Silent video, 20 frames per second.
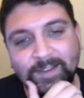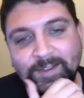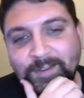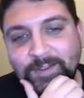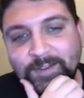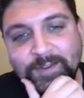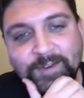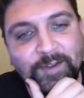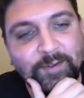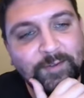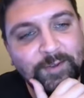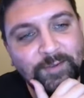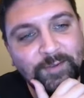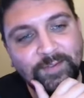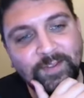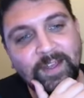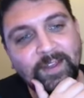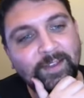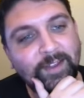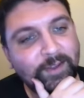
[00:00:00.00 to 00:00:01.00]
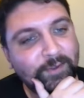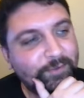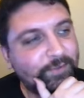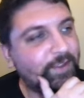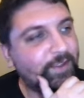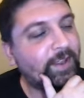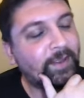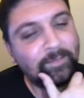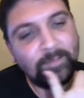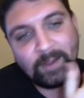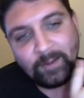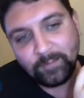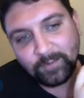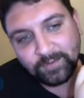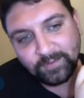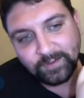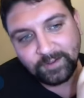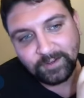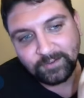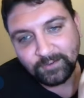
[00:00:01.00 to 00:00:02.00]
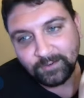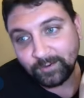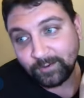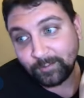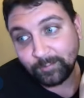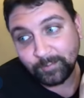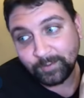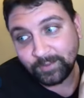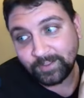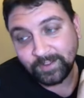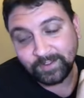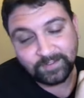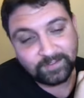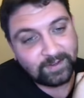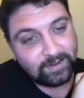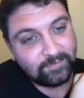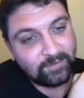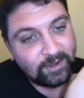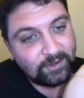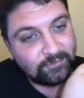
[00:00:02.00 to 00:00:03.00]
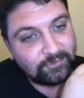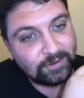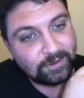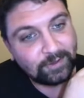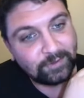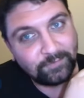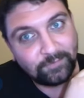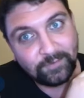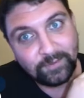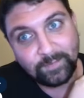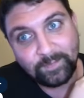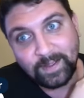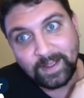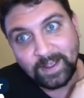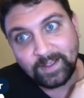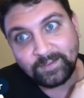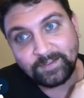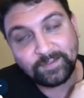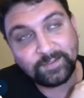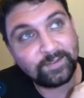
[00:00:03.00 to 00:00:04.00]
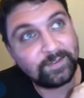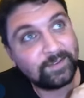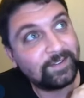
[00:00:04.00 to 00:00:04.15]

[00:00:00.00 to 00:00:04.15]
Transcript: You know what you sound like? You sound like me with CJ or with uh, Steve Angeli for the past.